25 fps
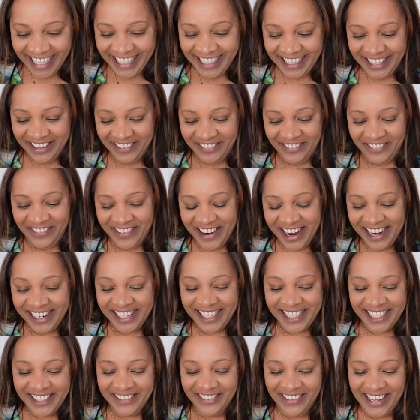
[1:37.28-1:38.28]
The
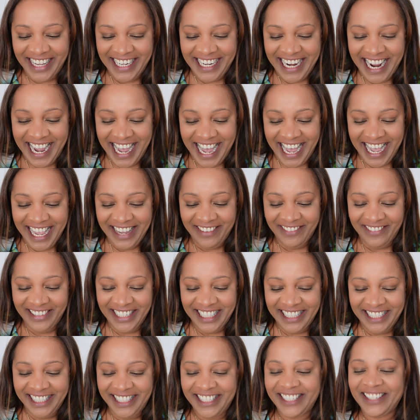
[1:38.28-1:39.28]
first one I
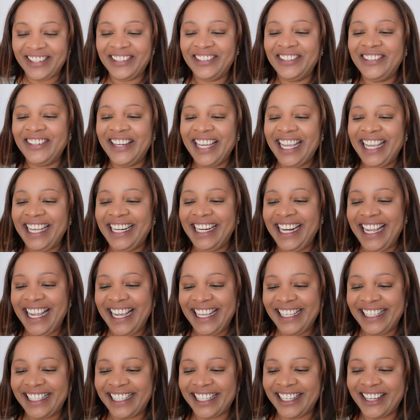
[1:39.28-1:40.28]
will do, it
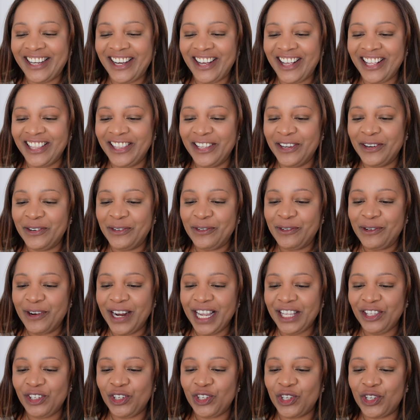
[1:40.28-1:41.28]
is Color
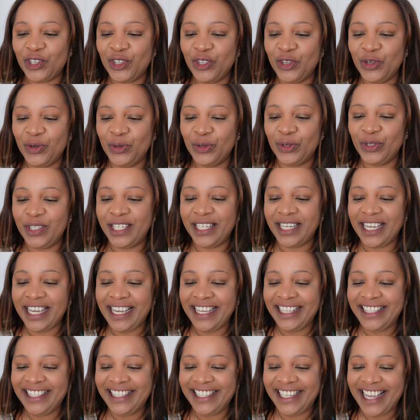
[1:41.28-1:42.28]
Riche Nude
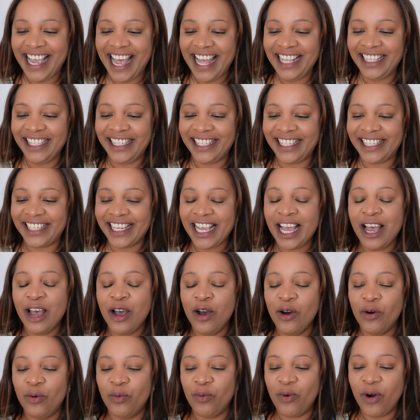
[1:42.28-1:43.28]
Intense
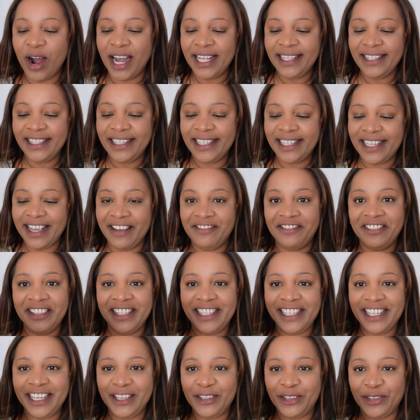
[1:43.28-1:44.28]
one
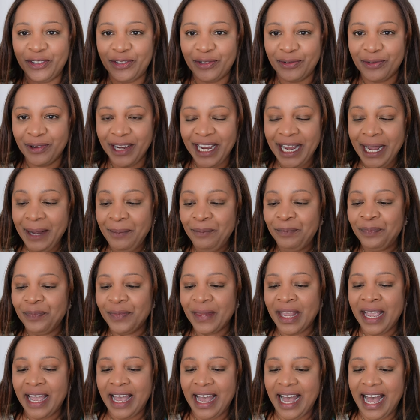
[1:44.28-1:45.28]
seventy-three,
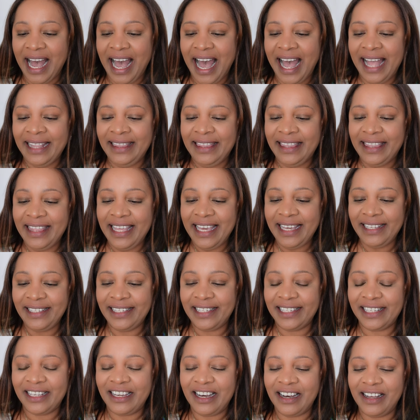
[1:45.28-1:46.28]
and
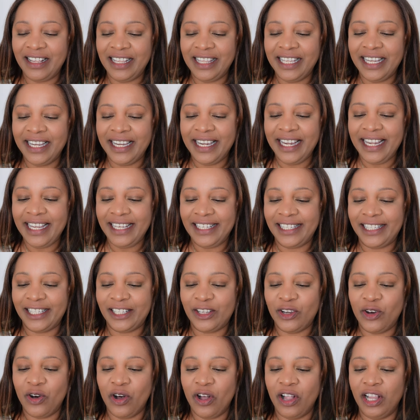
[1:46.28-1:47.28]
this color is
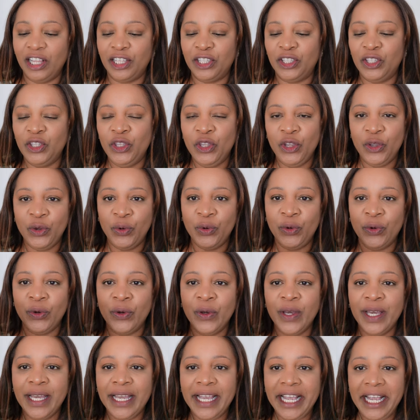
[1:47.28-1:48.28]
called
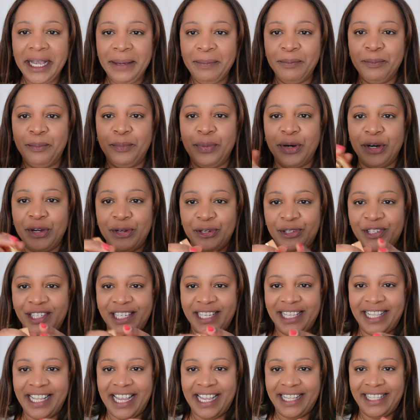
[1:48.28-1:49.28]
Nude
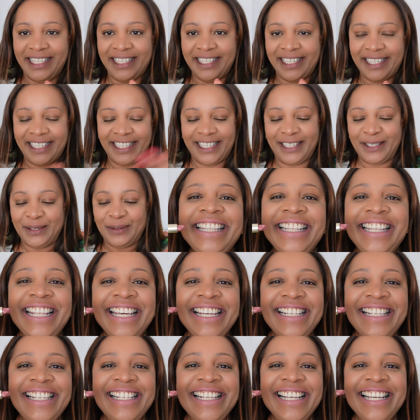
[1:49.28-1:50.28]
Impertinence.
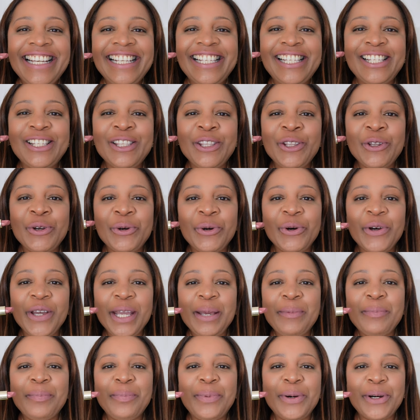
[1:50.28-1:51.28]
This is Nude
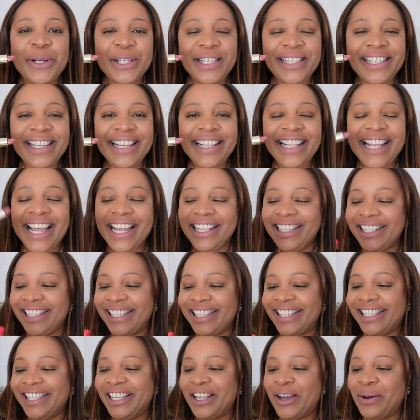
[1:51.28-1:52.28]

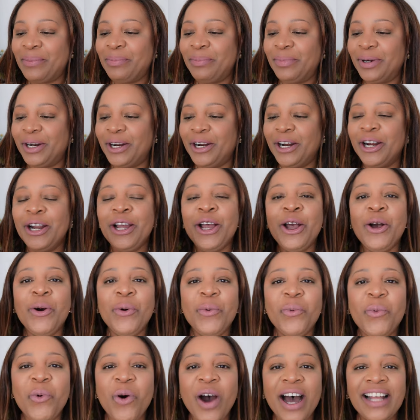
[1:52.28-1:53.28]
Impertinence number
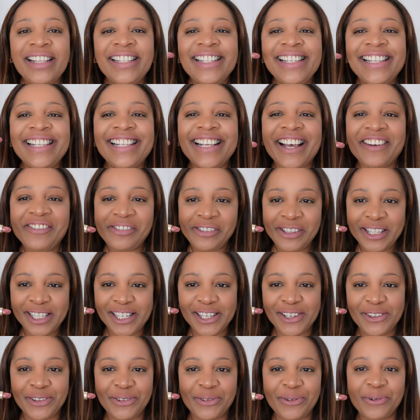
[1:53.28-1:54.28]
one
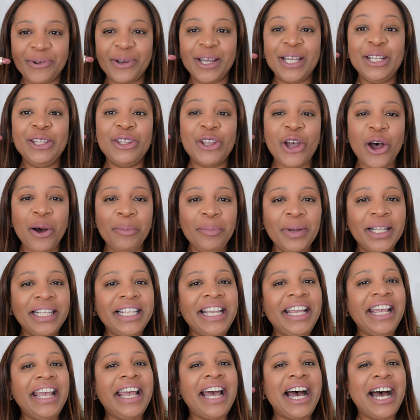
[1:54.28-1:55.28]
seventy-three.
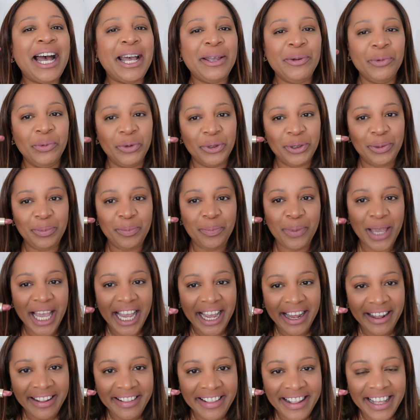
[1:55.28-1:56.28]
Normally I would
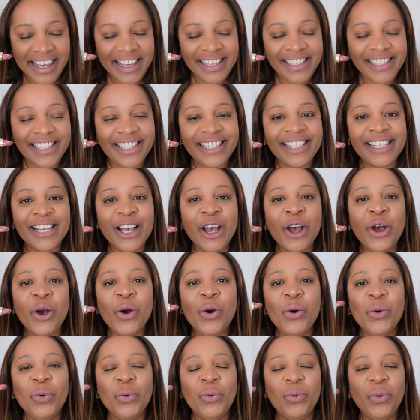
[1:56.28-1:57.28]
pair this
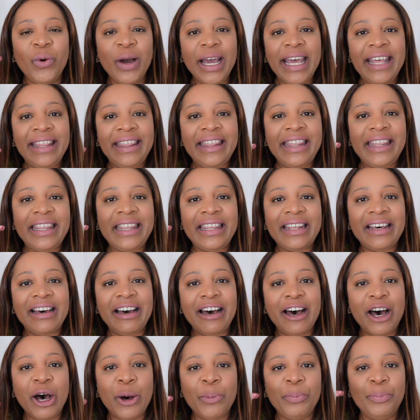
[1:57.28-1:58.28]
with
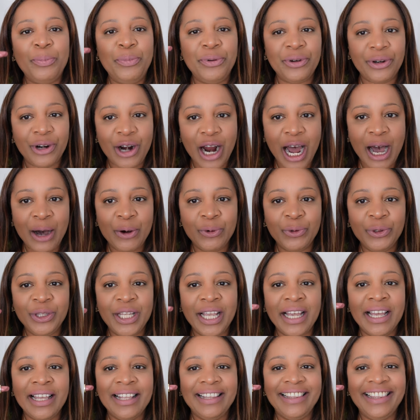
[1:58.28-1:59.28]
a
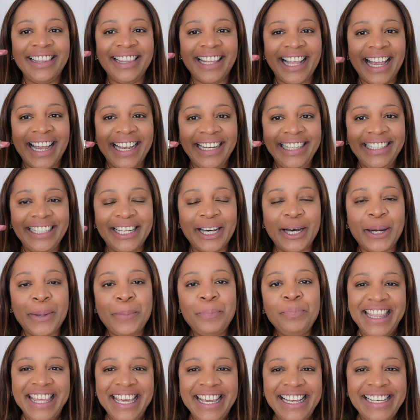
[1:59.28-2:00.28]
brown liner.
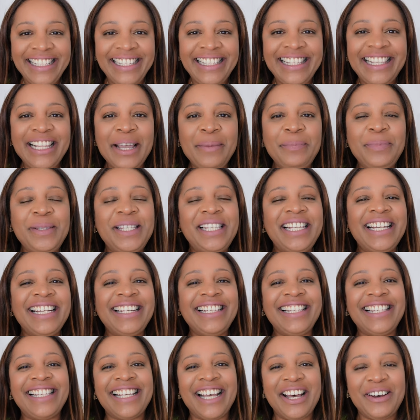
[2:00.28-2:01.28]
These
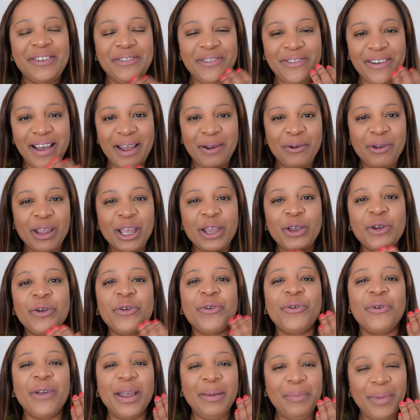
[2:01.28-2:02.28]
lipsticks are very
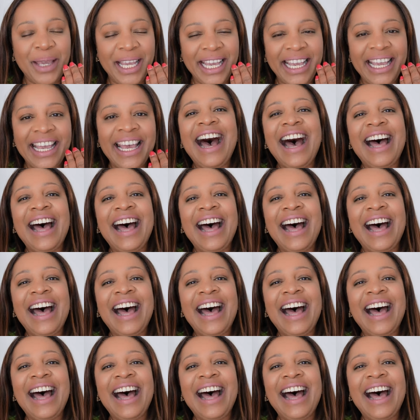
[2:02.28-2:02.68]
creamy